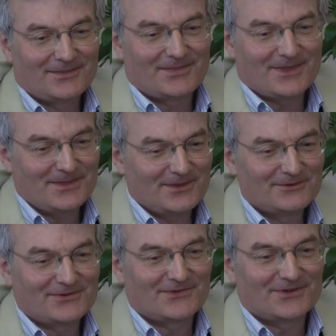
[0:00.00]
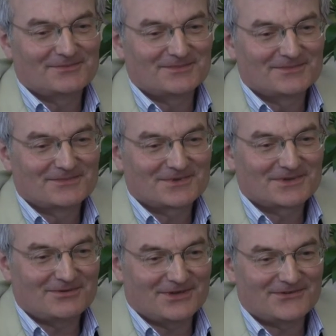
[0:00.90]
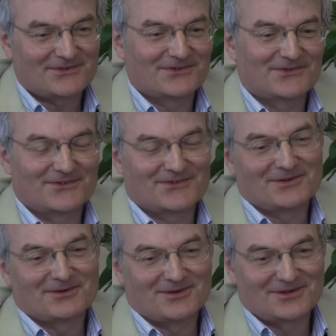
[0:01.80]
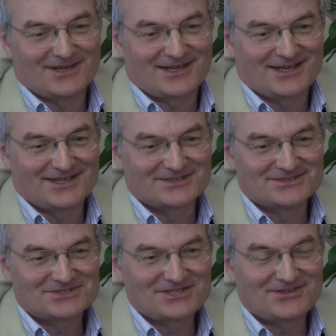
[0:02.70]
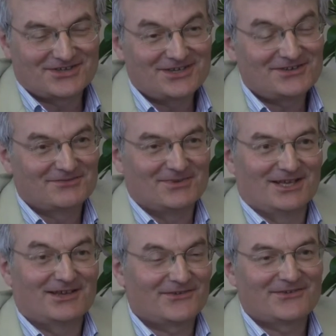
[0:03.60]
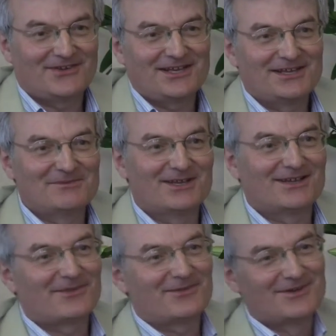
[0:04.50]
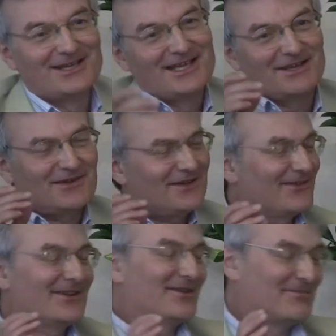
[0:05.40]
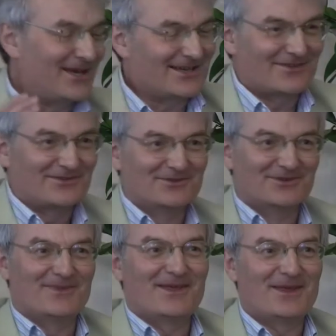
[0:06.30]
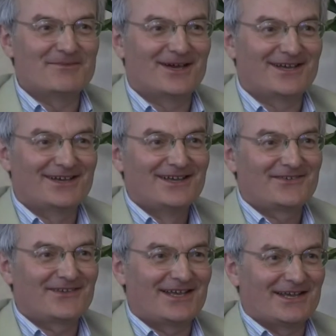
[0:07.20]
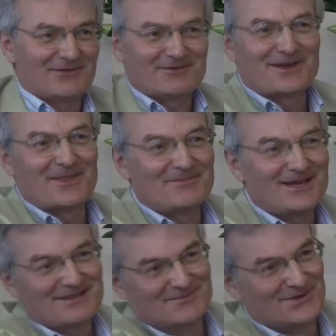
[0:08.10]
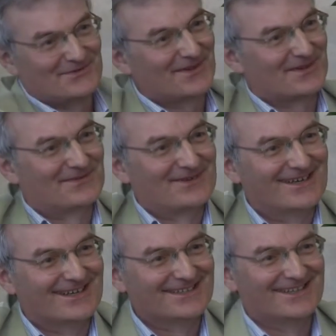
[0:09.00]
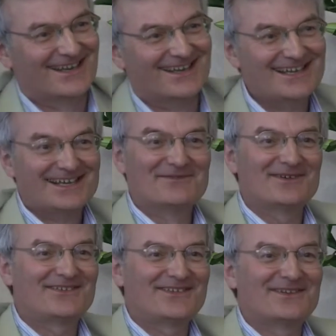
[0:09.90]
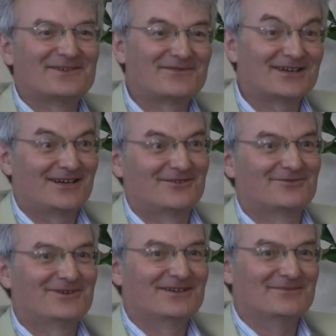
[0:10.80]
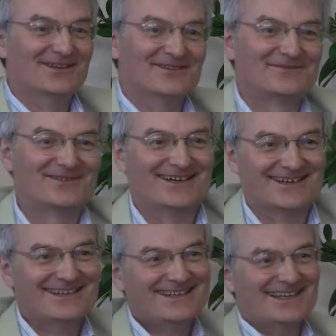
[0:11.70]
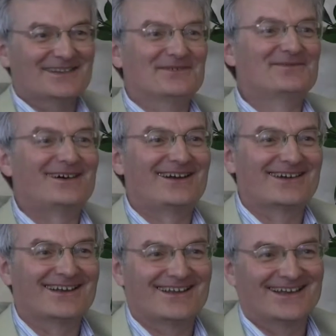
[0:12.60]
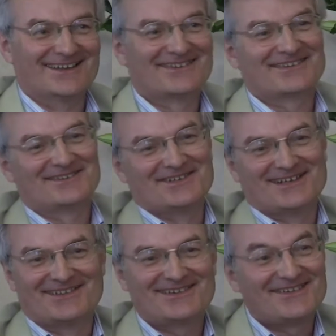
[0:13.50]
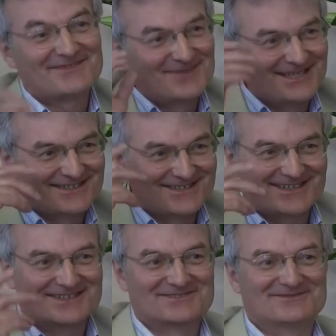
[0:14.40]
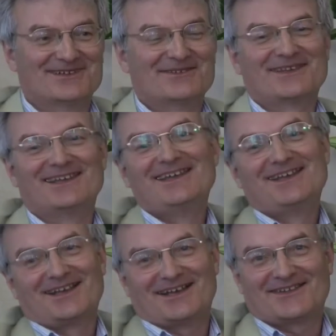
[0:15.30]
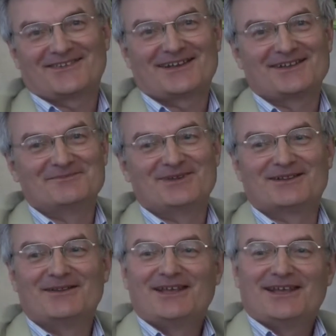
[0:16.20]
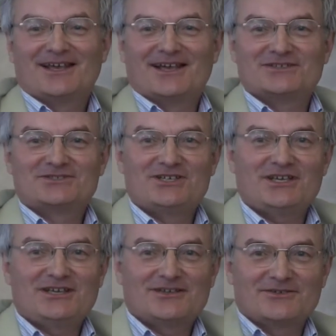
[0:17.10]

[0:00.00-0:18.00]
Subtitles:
then there were some questions and so on, and she turned to me. I was sitting in the middle. I thought, if I sit at the back of the room, then they might say, everyone at the back move to the front. If I sit at the front, I'll already be at the front in the firing line. So, this is my intellectual way of thinking. I sat in the middle. And she